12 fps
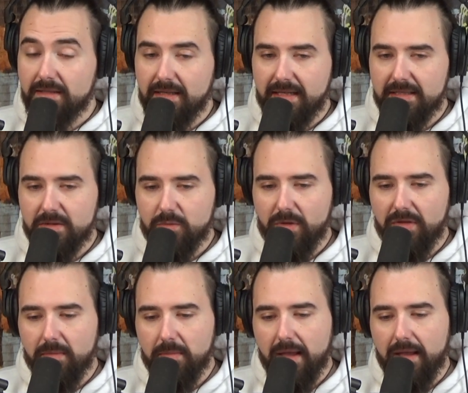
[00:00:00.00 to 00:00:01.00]
I guess, is with
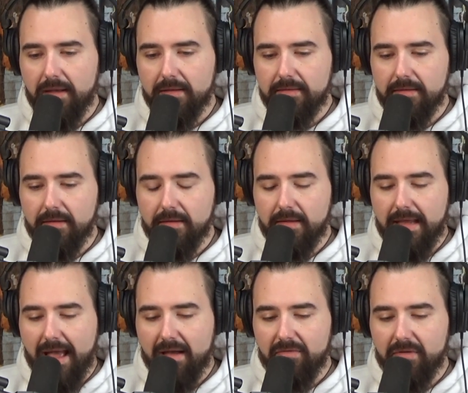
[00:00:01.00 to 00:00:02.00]
him, and they
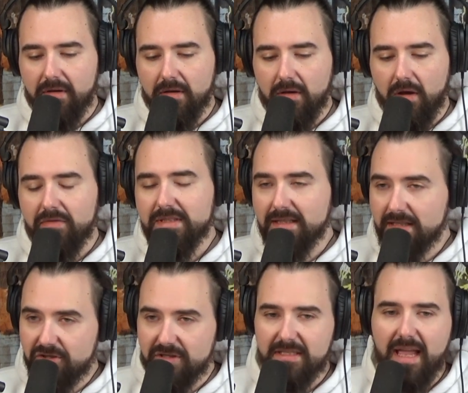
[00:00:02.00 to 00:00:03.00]
have obviously
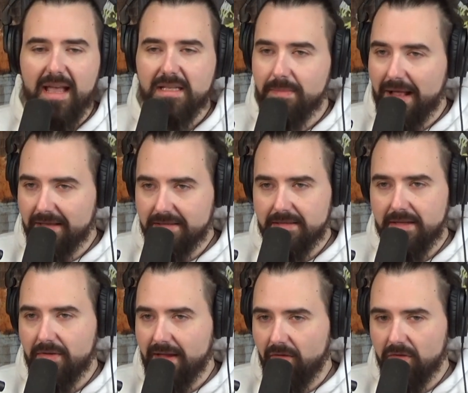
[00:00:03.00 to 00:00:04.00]
Legion of Skanks, Malice is
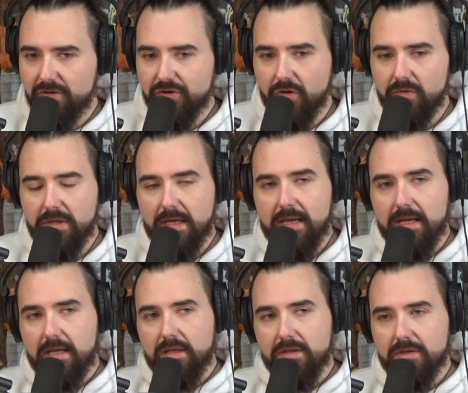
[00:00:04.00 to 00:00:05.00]
there. They have all these shows. Yeah, I
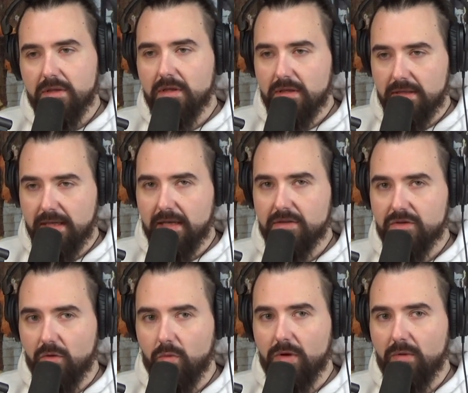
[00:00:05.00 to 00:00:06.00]
know those guys. Yeah.
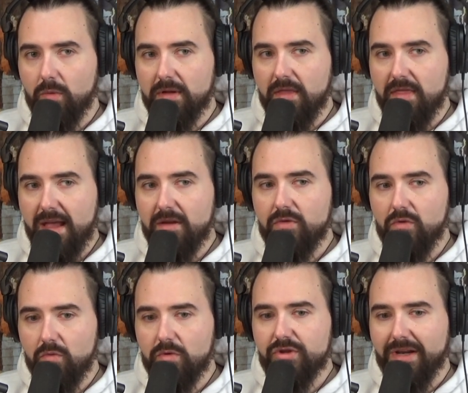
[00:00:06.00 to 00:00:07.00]
So what they
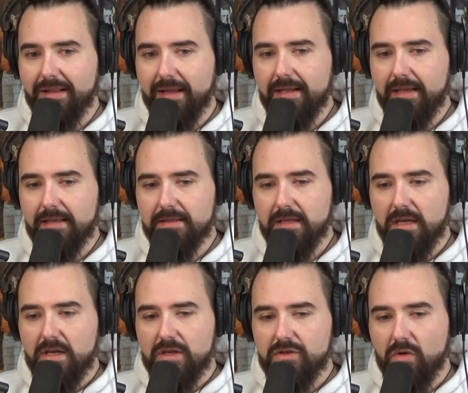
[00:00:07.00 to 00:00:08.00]
do, which I like, is
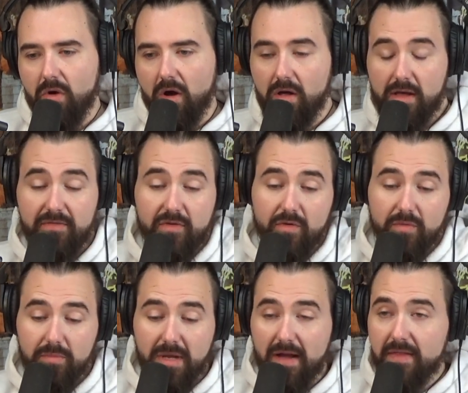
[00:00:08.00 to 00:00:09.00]
so if you're
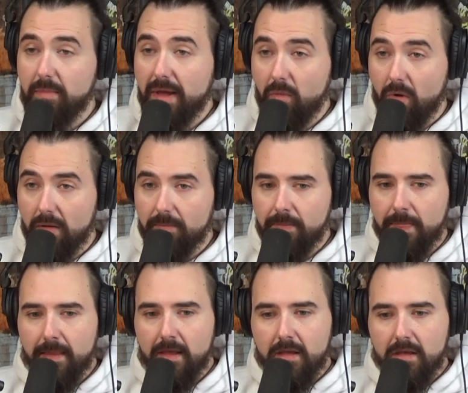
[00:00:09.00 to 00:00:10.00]
behind the paywall,
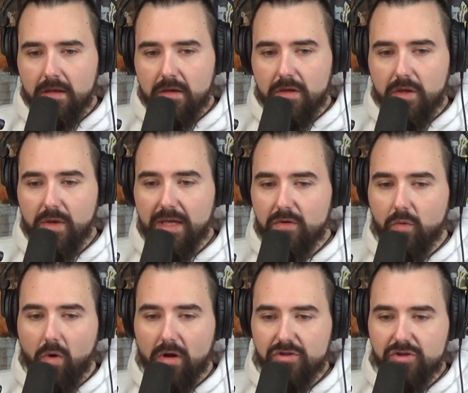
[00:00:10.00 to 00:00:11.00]
you get to
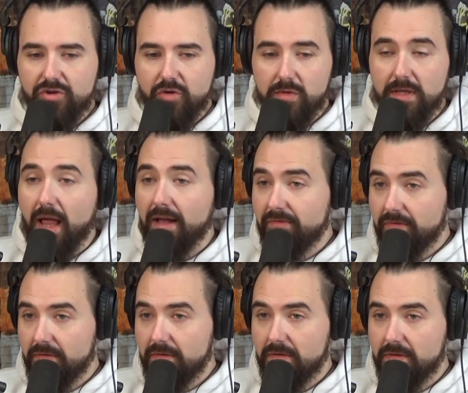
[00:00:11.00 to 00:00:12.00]
watch the shows
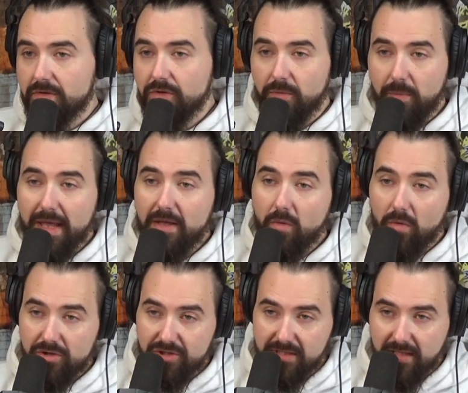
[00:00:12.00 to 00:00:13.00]
live. So you're paying, you're
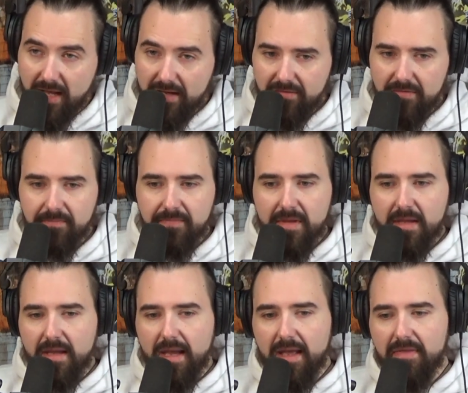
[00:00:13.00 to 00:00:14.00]
watching it live,
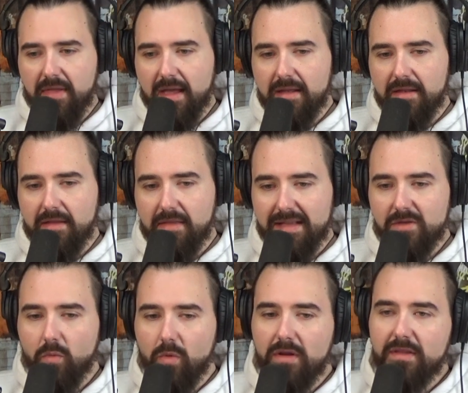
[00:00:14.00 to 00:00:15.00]
and then
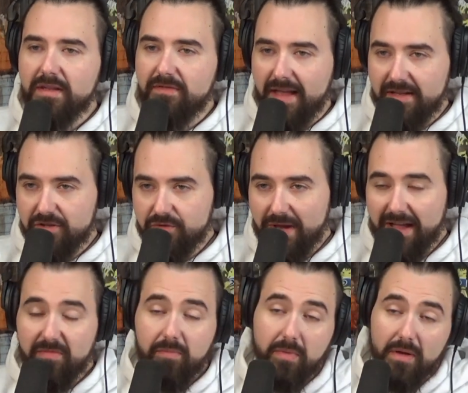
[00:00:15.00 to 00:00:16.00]
that's one of the advantages you
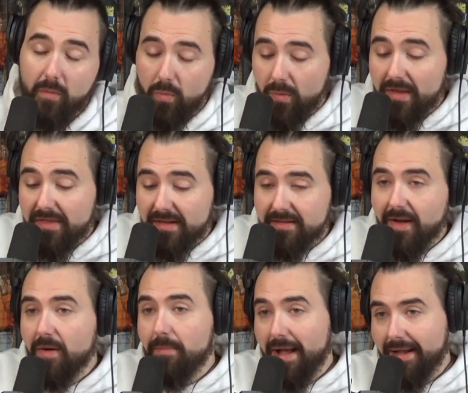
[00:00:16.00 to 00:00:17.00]
have with the
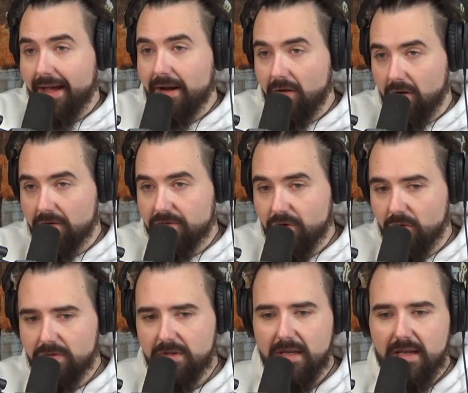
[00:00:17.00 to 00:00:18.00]
entire back catalog of
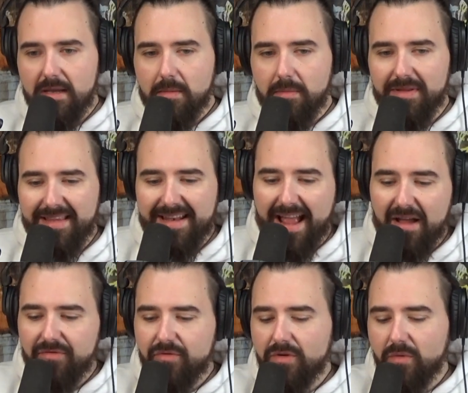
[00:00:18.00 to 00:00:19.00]
shows. But then
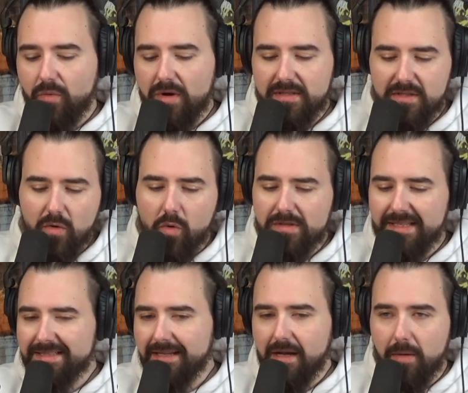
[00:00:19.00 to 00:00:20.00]
after it runs its course,
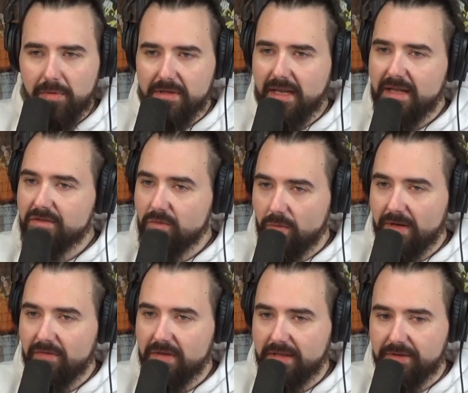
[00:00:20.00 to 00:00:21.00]
let's say a couple of days or
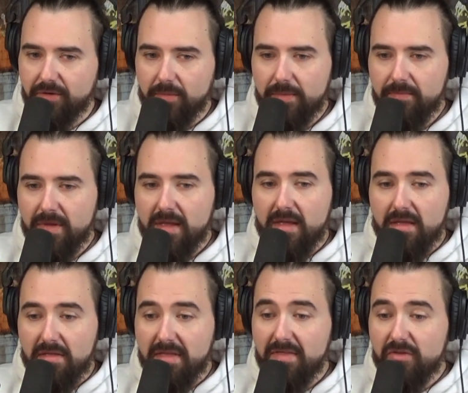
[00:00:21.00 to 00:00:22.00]
whenever they determine,
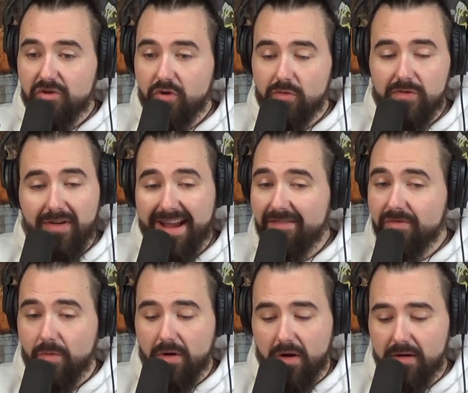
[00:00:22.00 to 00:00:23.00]
then the shows are
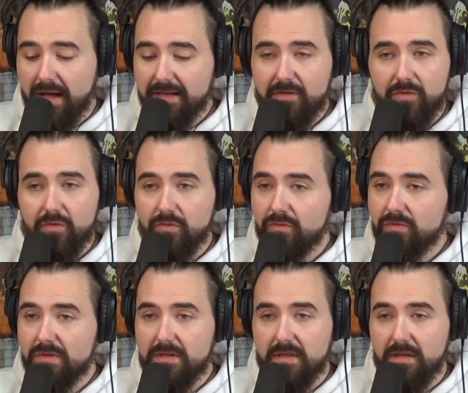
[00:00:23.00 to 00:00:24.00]
everywhere on
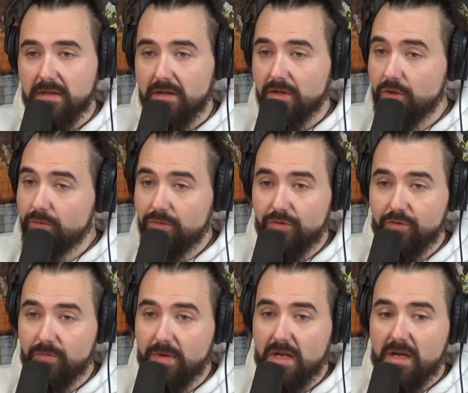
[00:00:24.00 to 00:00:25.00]
iTunes,
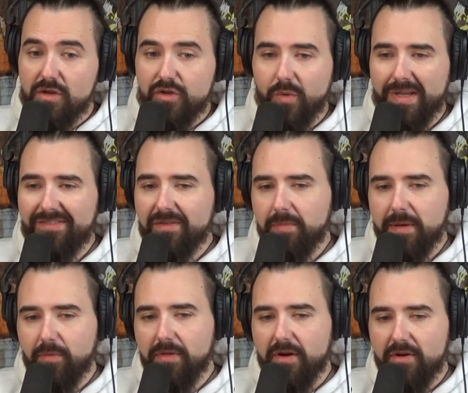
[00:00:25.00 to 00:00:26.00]
YouTube. So even
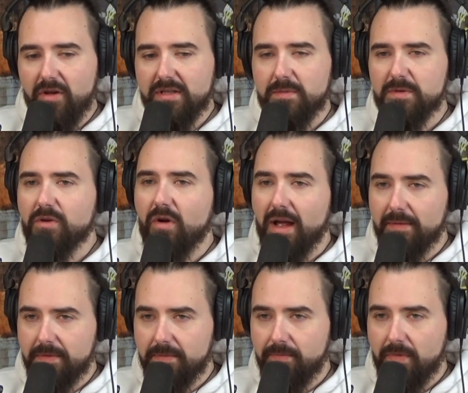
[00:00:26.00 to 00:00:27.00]
people that are not
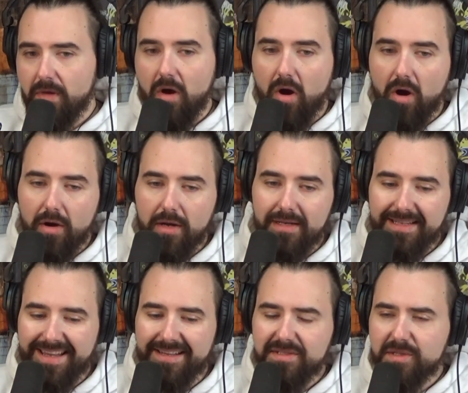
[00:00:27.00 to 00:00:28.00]
subscribed are going to
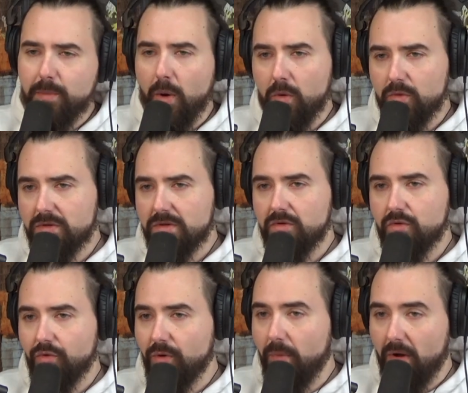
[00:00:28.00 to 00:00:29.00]
get exposed
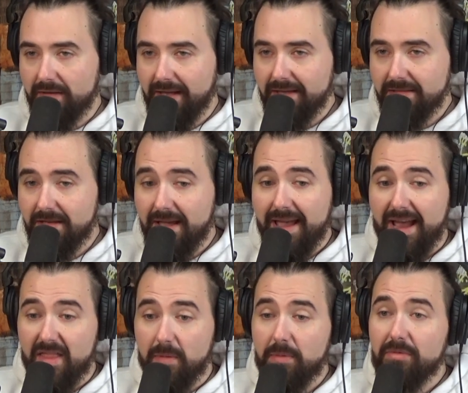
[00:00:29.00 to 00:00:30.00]
to your podcast.
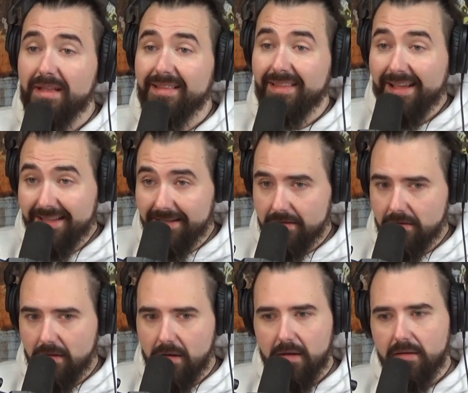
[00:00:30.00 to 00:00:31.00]
And the people that like
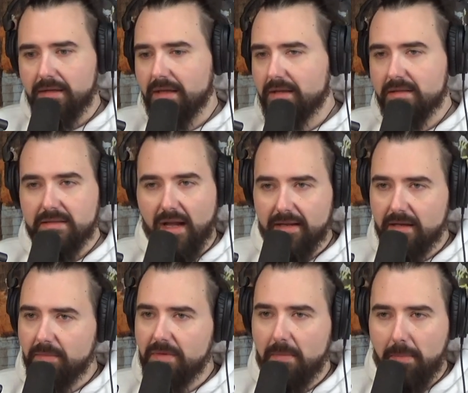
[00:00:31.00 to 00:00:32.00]
it get to sign
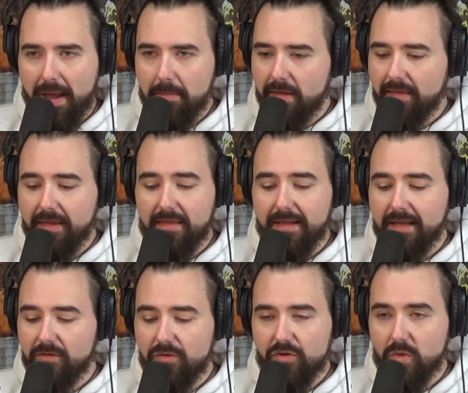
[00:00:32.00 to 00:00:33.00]
up. They pay monthly. They
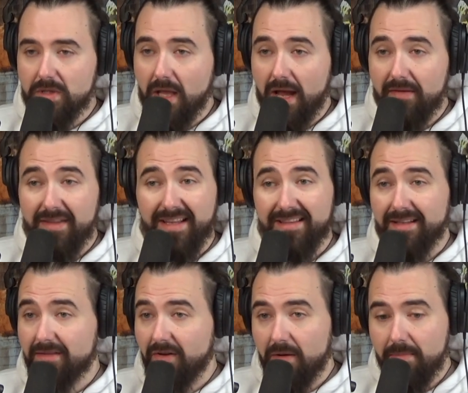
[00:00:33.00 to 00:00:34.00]
get their shows live. They get the
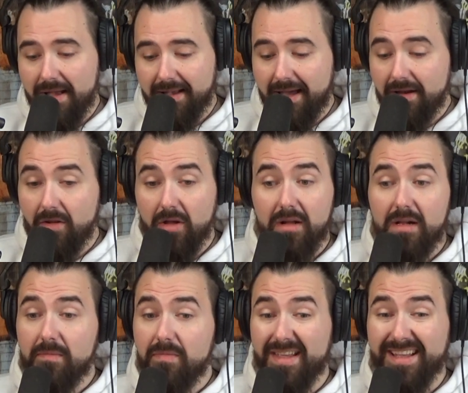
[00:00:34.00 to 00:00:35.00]
entire back catalog.
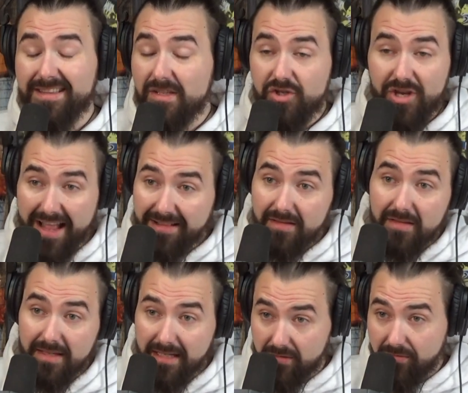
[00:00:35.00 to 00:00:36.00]
They get the chat.
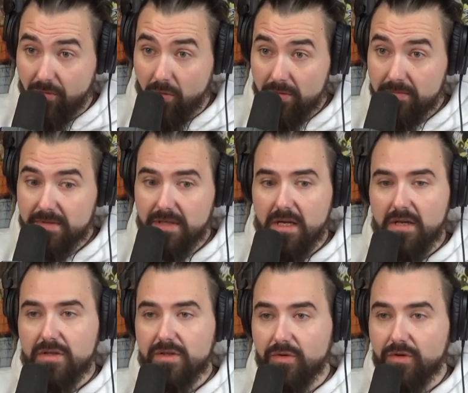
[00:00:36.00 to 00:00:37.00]
They get the forums.
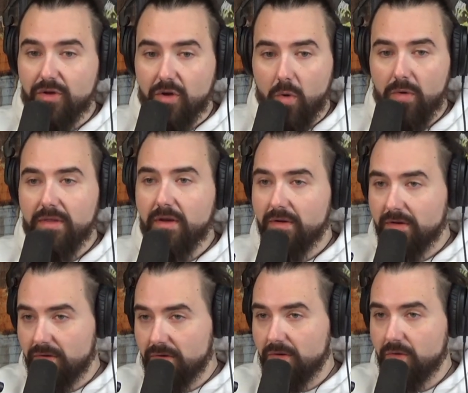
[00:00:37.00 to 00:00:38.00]
So you could go in there
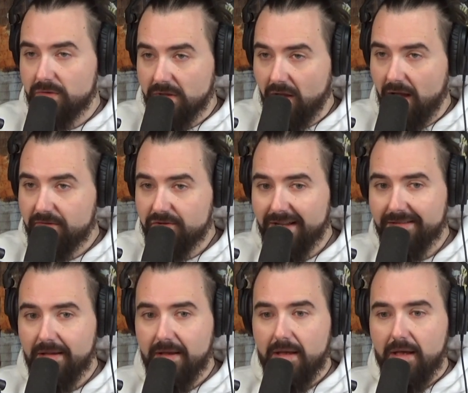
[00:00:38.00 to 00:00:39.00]
and use the live chat.